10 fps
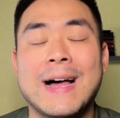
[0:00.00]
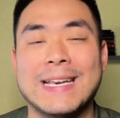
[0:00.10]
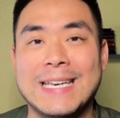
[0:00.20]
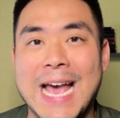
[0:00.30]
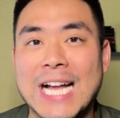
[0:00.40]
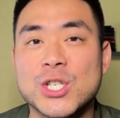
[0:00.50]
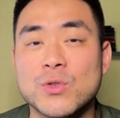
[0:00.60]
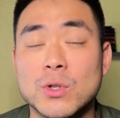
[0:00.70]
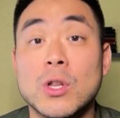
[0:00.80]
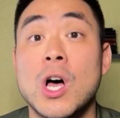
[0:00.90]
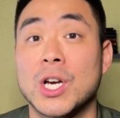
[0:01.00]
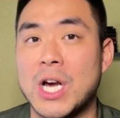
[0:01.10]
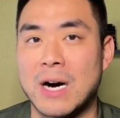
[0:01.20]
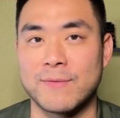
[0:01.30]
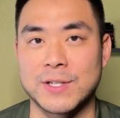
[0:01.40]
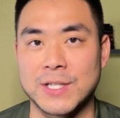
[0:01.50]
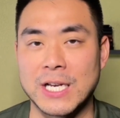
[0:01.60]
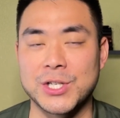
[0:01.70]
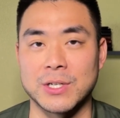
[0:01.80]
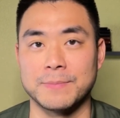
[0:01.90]
natural
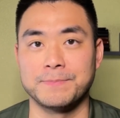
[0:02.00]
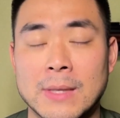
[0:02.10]
conversation.